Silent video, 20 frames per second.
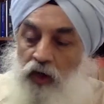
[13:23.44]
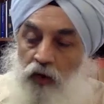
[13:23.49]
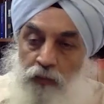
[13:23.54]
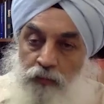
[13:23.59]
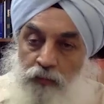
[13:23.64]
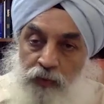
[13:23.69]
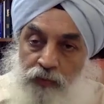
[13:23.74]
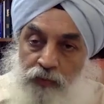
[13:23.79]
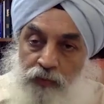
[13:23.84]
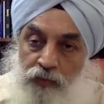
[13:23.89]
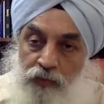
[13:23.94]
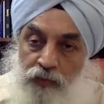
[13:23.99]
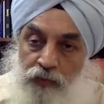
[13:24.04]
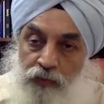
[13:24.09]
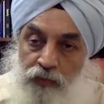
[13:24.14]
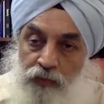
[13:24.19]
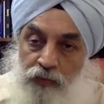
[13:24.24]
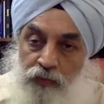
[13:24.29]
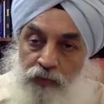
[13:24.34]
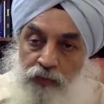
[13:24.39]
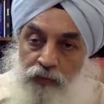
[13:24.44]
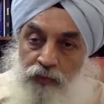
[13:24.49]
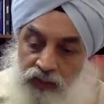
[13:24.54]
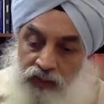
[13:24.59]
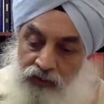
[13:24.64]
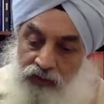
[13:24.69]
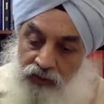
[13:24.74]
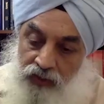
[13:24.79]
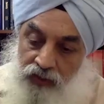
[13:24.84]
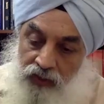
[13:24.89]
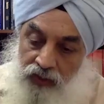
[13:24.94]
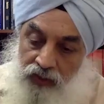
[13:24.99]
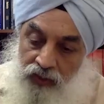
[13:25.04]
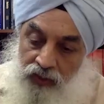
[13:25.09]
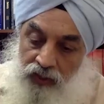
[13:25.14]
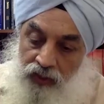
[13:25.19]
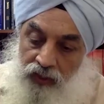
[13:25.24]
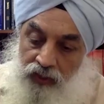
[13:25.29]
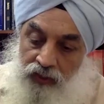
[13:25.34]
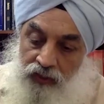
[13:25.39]
Now, people argue that
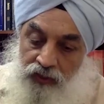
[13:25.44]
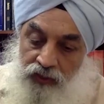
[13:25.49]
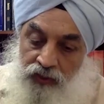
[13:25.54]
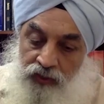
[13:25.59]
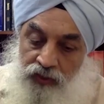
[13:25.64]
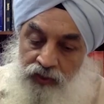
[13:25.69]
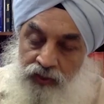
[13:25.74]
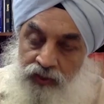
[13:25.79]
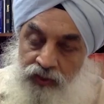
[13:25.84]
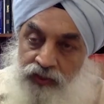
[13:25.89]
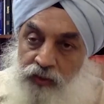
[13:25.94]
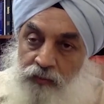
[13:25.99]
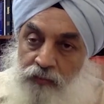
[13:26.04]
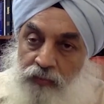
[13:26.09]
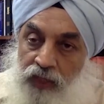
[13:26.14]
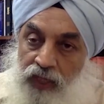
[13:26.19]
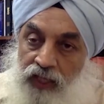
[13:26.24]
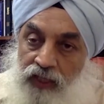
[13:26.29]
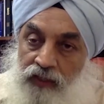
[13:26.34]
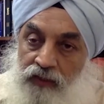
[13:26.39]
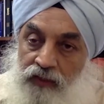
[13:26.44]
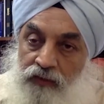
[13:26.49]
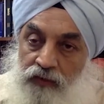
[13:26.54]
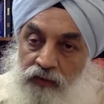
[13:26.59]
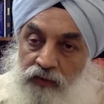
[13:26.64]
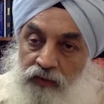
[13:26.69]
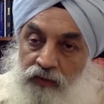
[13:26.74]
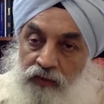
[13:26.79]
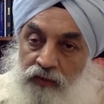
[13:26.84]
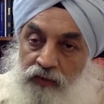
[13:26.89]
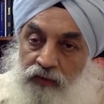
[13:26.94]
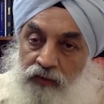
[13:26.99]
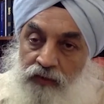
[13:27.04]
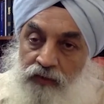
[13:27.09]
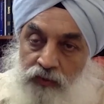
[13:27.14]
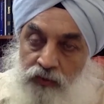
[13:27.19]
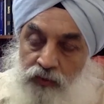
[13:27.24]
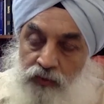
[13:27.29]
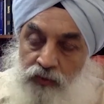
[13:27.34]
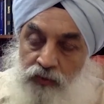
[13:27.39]
uh, Japan,
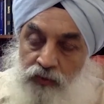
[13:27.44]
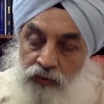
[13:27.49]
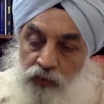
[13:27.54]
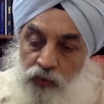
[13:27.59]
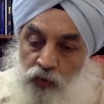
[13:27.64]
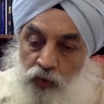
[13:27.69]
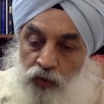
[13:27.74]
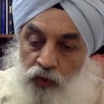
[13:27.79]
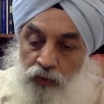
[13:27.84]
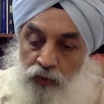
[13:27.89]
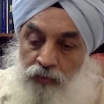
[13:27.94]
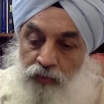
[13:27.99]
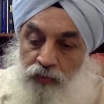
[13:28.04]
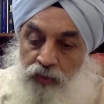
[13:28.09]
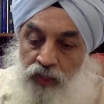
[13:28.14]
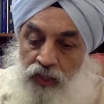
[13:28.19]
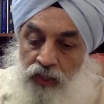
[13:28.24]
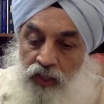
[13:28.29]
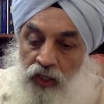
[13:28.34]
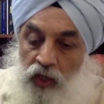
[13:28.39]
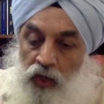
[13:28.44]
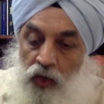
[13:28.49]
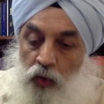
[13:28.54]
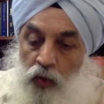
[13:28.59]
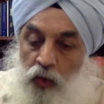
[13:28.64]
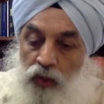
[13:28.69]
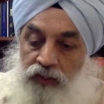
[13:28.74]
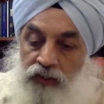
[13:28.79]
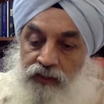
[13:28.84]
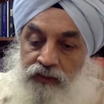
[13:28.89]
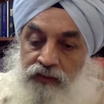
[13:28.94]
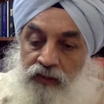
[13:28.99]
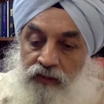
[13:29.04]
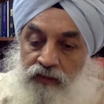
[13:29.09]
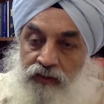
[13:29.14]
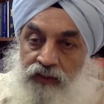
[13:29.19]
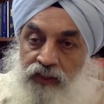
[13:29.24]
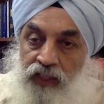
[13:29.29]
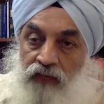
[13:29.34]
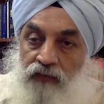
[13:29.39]
US, Europe, all these
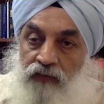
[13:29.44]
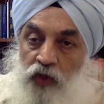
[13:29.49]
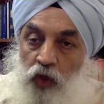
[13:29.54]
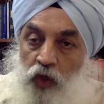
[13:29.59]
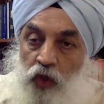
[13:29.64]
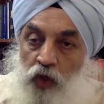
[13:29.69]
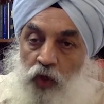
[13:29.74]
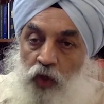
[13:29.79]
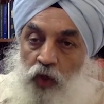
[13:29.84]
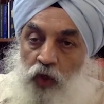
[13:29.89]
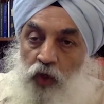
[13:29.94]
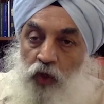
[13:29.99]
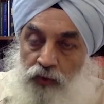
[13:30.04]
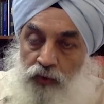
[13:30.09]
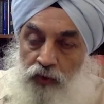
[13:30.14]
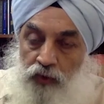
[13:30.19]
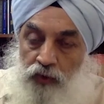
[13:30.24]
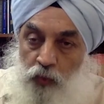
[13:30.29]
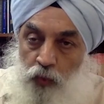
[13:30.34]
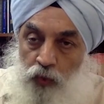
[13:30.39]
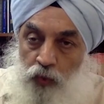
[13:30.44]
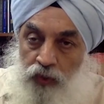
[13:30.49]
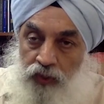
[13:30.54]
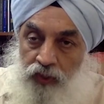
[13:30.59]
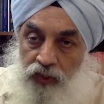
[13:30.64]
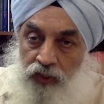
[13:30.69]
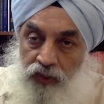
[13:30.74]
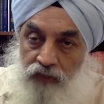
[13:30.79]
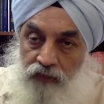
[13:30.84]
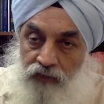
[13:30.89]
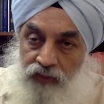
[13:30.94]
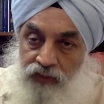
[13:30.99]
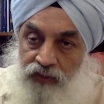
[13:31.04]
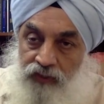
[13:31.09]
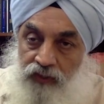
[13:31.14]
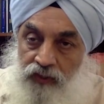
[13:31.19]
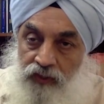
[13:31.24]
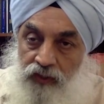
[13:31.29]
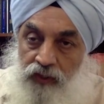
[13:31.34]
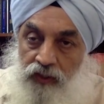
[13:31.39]
countries have adopted uh, quantitative
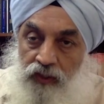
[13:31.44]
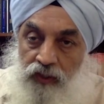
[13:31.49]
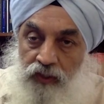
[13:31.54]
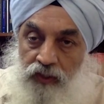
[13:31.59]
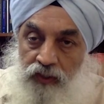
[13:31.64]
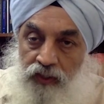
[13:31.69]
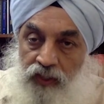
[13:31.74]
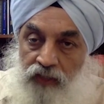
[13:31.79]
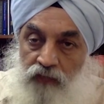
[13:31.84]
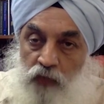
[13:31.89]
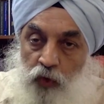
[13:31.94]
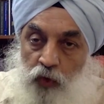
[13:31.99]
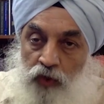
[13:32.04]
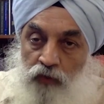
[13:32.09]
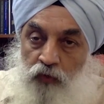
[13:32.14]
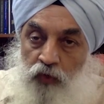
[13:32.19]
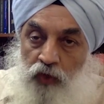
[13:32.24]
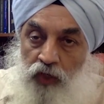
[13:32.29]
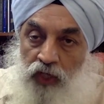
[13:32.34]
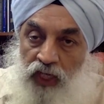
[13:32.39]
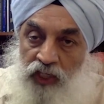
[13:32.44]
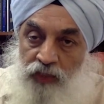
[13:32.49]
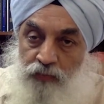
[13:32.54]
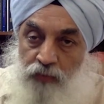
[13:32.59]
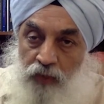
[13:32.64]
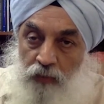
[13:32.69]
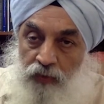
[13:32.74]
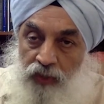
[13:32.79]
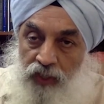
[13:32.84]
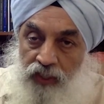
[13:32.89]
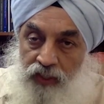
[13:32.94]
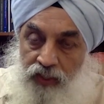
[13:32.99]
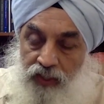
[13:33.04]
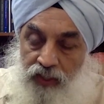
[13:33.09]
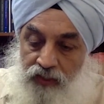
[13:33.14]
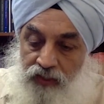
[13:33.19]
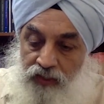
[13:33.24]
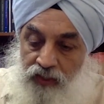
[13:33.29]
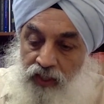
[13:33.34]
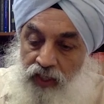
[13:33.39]
easing. They have gone for large public
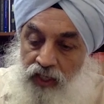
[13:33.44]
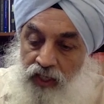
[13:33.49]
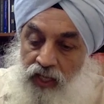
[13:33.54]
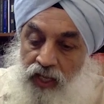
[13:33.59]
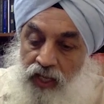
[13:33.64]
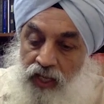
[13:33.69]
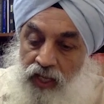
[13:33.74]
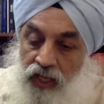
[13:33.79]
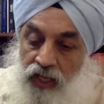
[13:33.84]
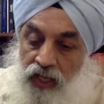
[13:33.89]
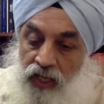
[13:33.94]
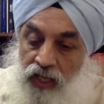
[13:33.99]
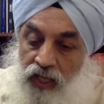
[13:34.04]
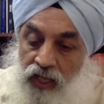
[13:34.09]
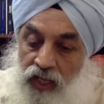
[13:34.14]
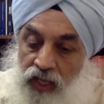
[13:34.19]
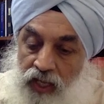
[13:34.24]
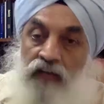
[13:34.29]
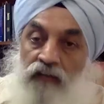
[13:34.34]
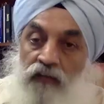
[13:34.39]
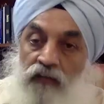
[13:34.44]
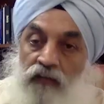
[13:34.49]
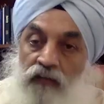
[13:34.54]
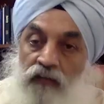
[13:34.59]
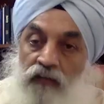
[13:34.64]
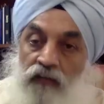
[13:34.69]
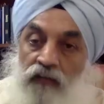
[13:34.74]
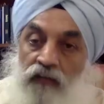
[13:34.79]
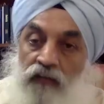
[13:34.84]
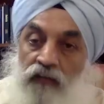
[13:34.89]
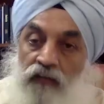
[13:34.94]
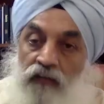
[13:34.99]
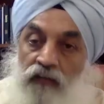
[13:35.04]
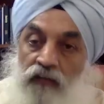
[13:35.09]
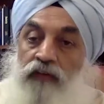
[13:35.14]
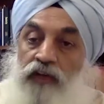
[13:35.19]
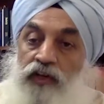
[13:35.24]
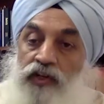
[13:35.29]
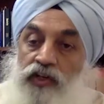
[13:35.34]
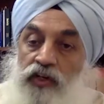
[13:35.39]
debt, and yet they have not
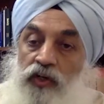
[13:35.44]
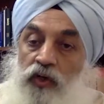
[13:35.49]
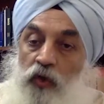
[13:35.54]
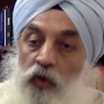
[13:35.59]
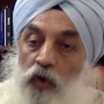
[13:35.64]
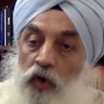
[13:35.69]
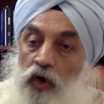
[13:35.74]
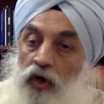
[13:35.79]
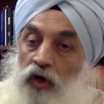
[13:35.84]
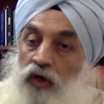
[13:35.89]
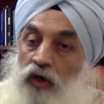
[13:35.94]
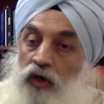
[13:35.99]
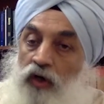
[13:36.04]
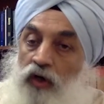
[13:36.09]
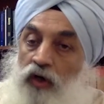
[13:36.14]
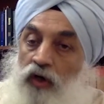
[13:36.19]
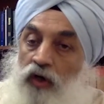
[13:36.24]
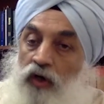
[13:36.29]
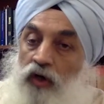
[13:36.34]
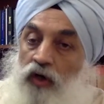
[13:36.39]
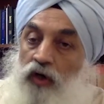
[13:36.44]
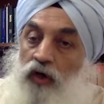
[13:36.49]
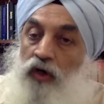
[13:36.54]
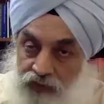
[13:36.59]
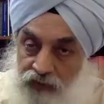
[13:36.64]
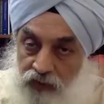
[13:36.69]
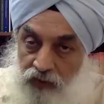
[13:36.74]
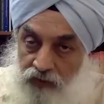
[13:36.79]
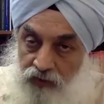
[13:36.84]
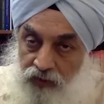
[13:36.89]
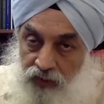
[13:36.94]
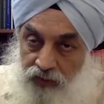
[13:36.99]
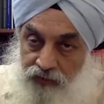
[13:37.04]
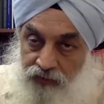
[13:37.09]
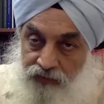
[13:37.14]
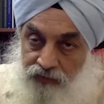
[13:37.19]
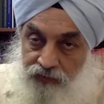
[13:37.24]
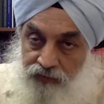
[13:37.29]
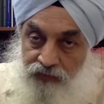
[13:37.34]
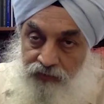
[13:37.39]
had inflation or fiscal
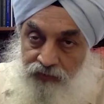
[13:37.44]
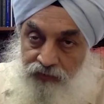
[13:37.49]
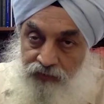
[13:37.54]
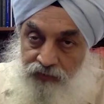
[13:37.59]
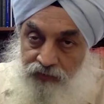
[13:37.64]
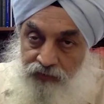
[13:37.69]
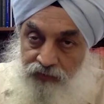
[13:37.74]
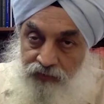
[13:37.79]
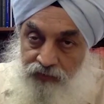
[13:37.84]
crisis.